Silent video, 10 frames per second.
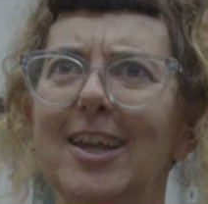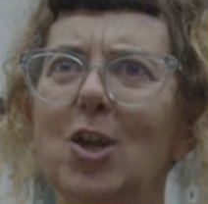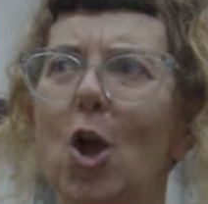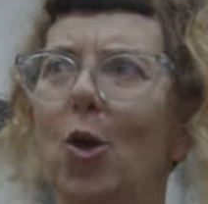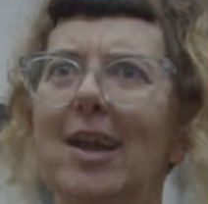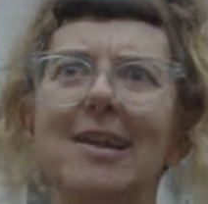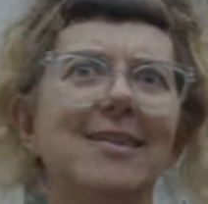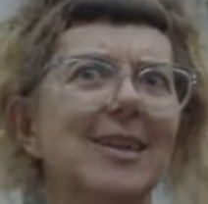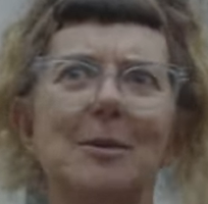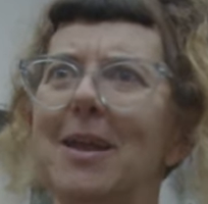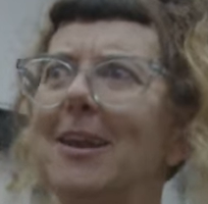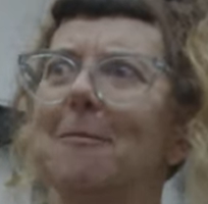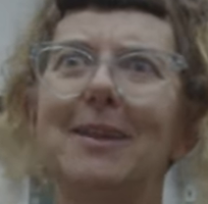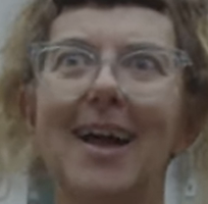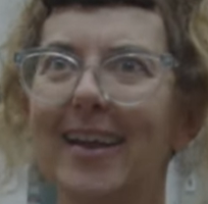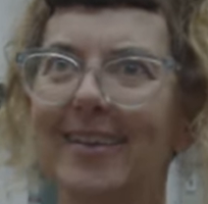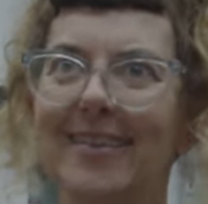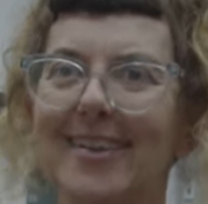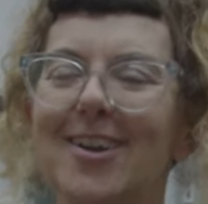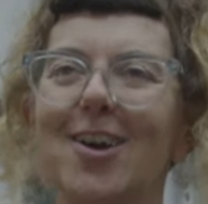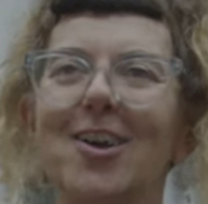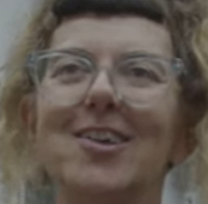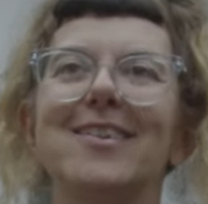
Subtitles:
you know, is it a better place, you know.